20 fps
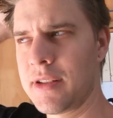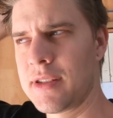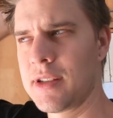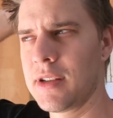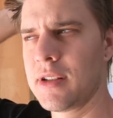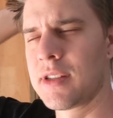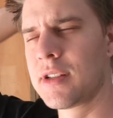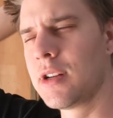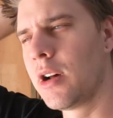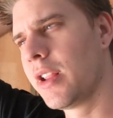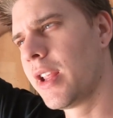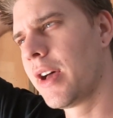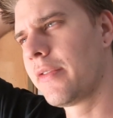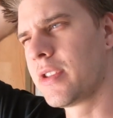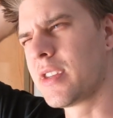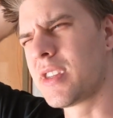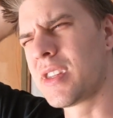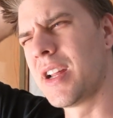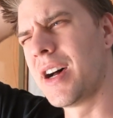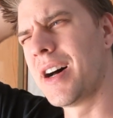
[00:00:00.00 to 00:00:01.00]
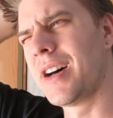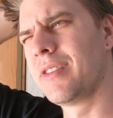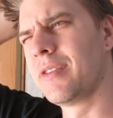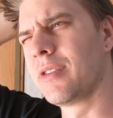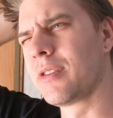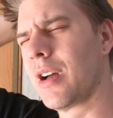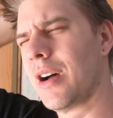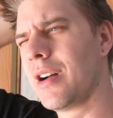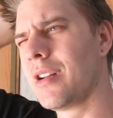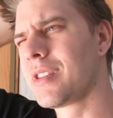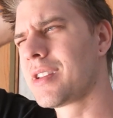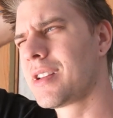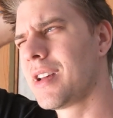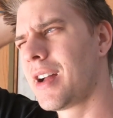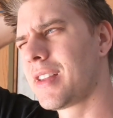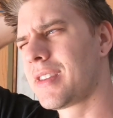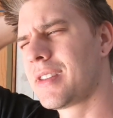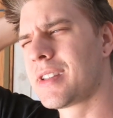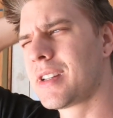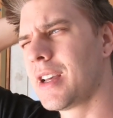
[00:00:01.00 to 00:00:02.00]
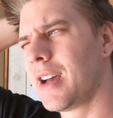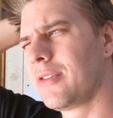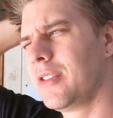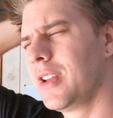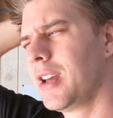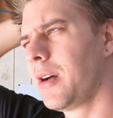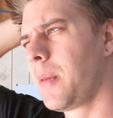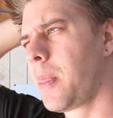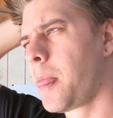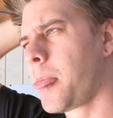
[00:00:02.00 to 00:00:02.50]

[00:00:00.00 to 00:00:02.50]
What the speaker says: So it's not loving starting on cold starts and stuff now,